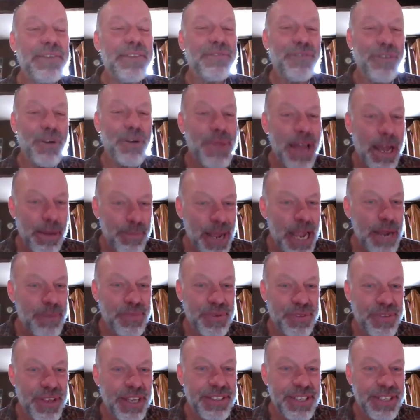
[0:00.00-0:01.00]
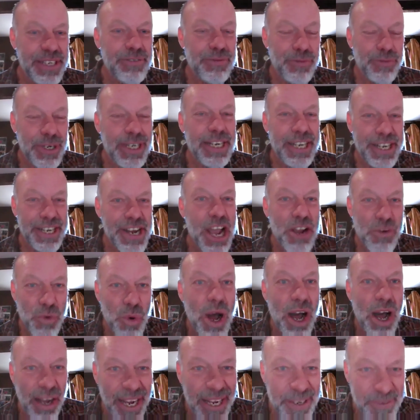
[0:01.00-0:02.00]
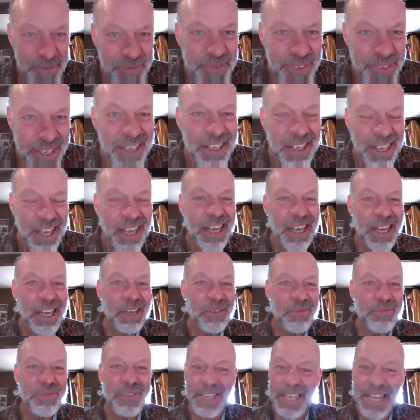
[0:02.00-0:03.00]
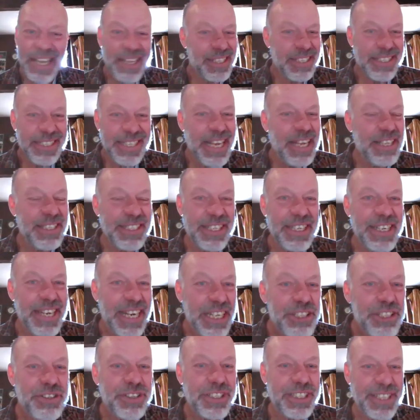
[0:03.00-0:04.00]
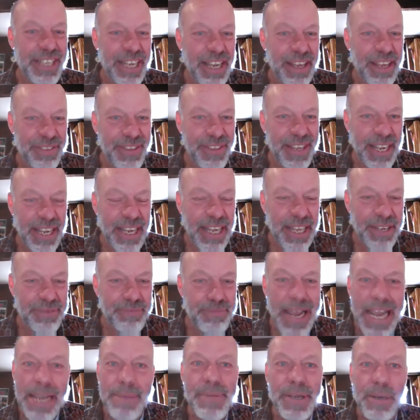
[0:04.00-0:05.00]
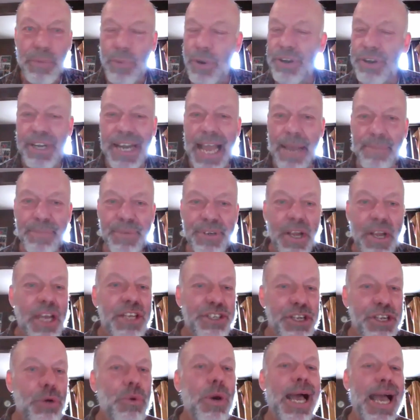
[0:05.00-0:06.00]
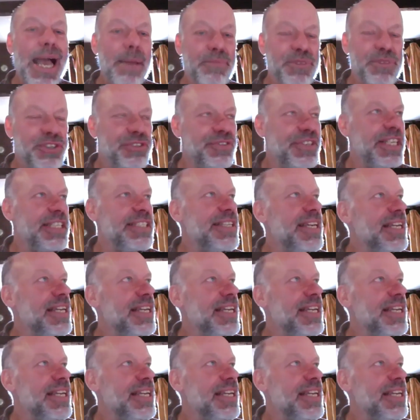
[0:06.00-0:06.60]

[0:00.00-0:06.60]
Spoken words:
From that paper, they didn't really know why. It's an interesting thing, and maybe what had happened. What happens on these